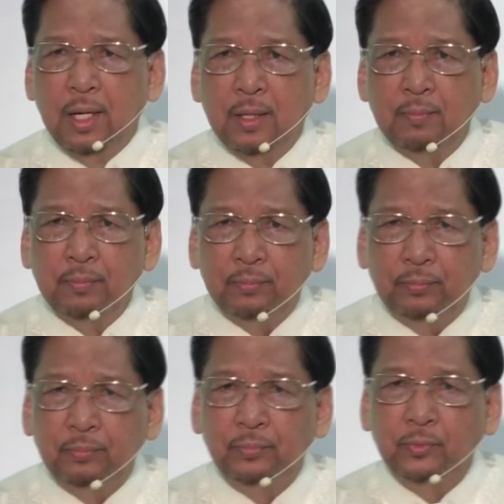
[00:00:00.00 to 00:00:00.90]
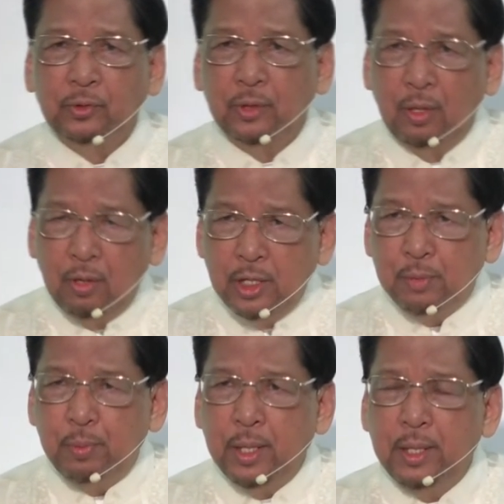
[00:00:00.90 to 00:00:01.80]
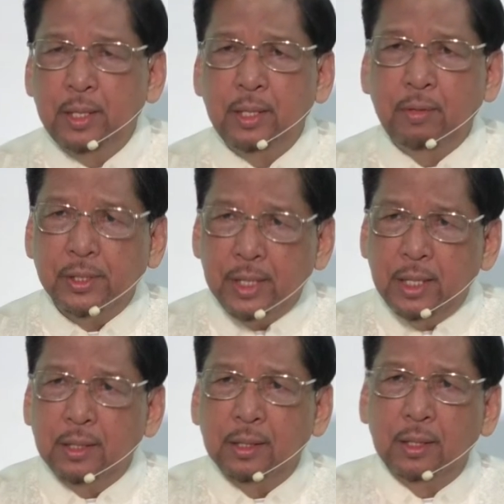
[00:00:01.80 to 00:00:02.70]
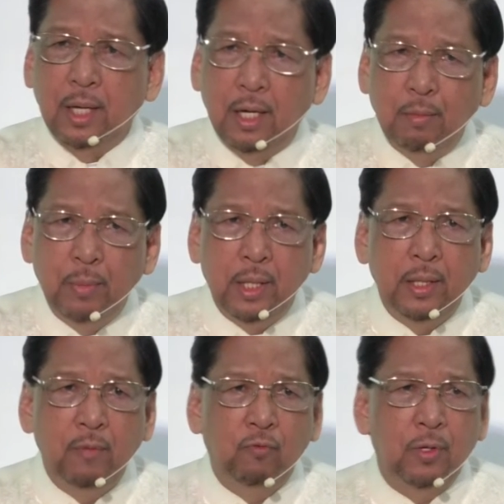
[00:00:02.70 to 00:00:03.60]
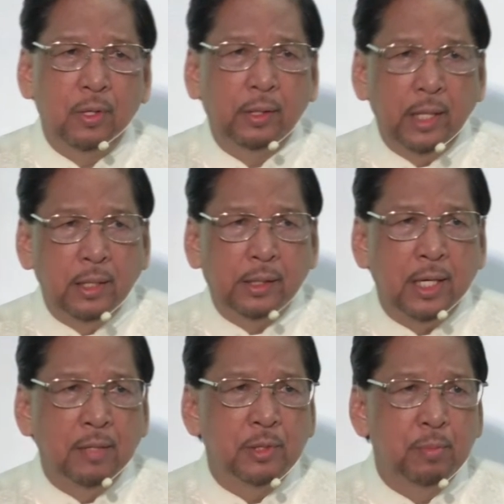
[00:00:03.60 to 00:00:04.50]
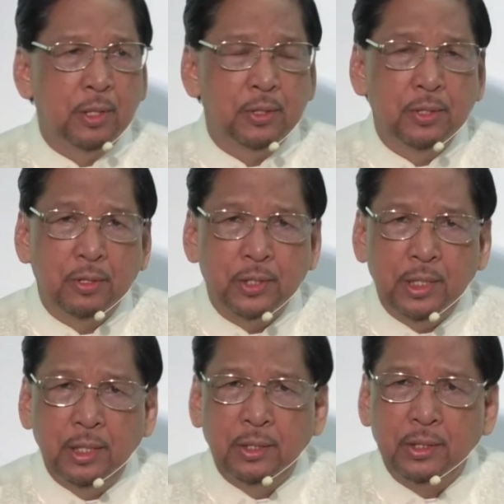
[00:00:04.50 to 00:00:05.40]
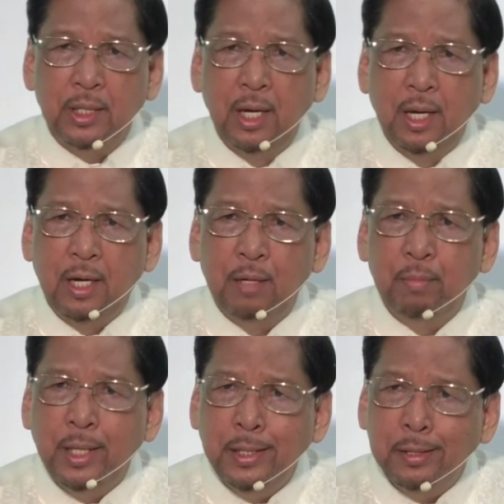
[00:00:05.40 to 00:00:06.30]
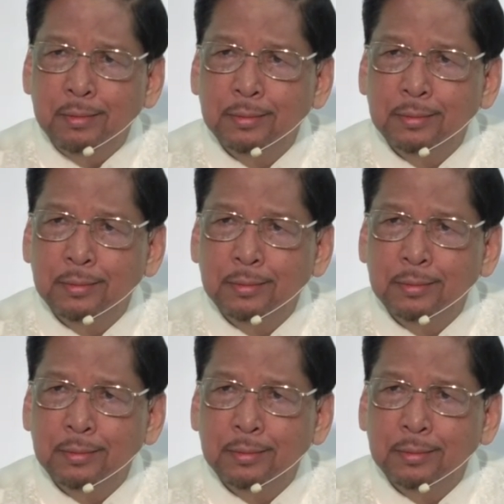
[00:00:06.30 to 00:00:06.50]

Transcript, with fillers: um, the Lord's Prayer, recite Hail Mary for 10 times because your sins are many.